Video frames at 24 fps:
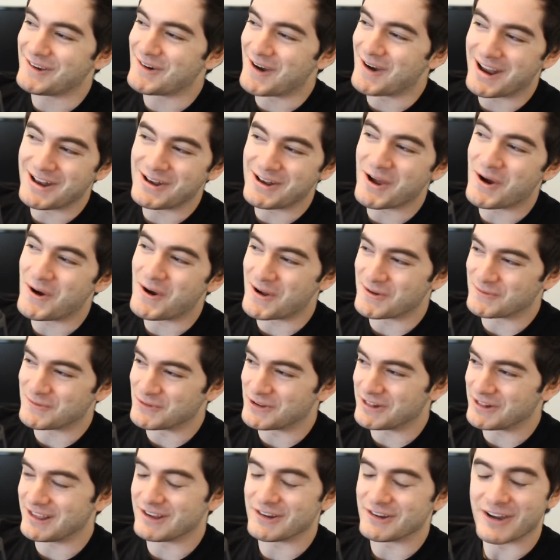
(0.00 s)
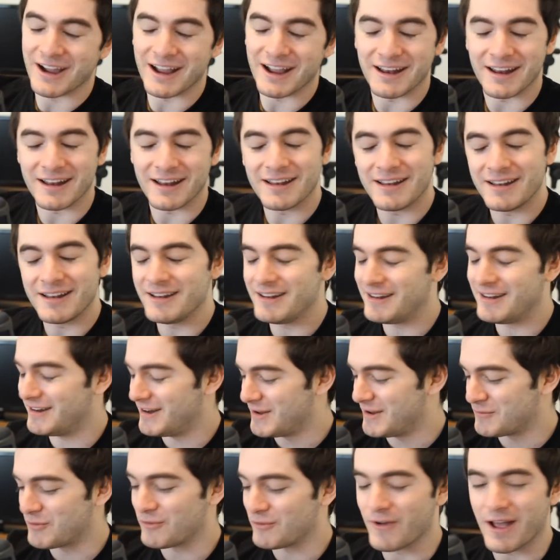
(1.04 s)
I know I'm really great at
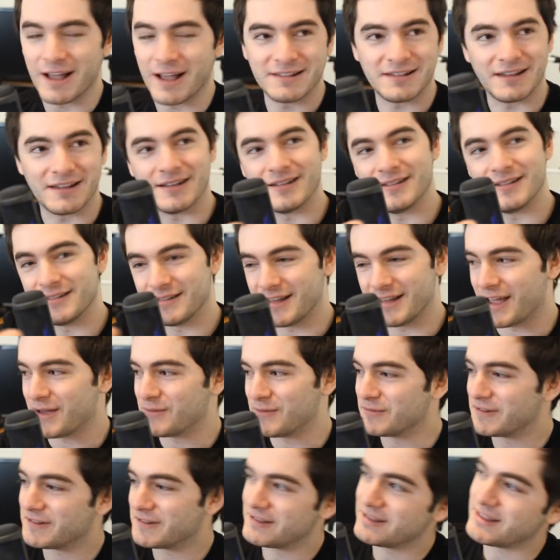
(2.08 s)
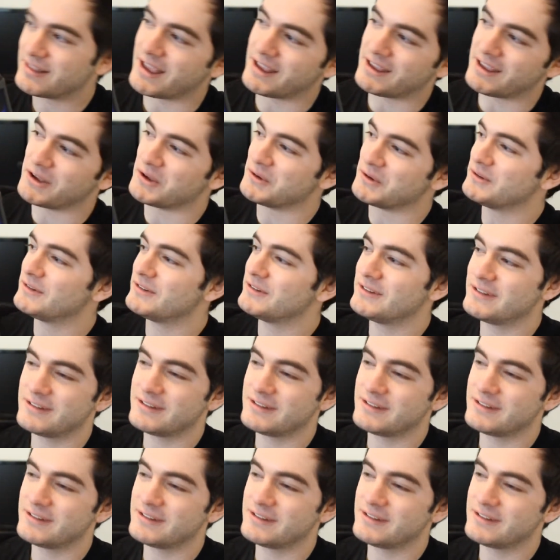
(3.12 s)
improvising names. Thank you,